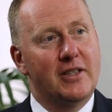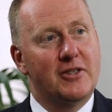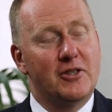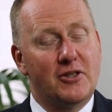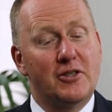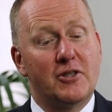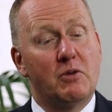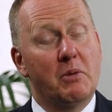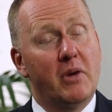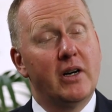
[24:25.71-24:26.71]
is it's just a
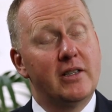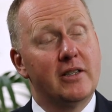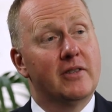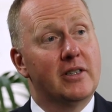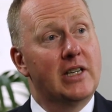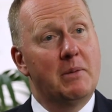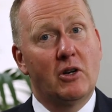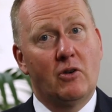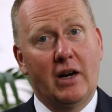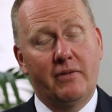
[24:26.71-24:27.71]
reminder that
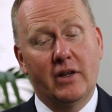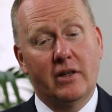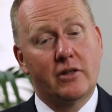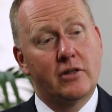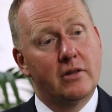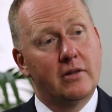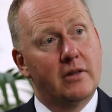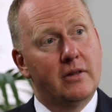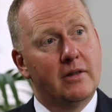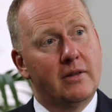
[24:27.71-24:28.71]
demographics
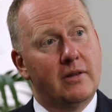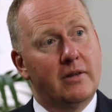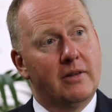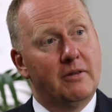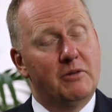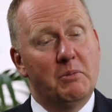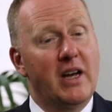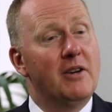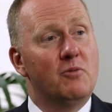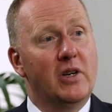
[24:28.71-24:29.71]

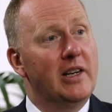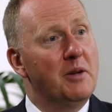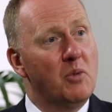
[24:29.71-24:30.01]
remain really